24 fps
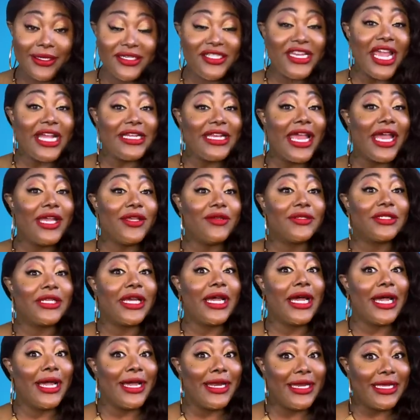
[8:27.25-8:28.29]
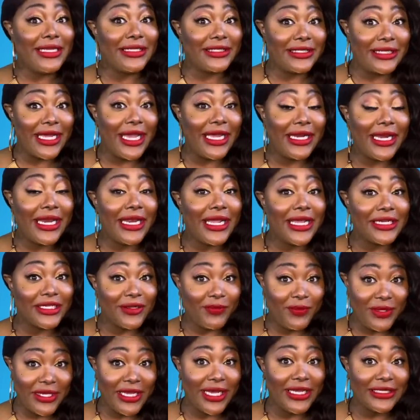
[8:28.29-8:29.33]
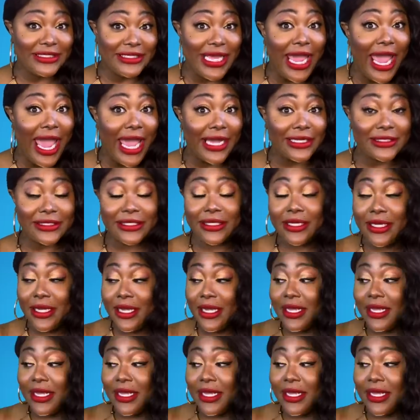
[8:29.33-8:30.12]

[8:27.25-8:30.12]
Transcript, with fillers: Jack Daniel's honey state, to be exact.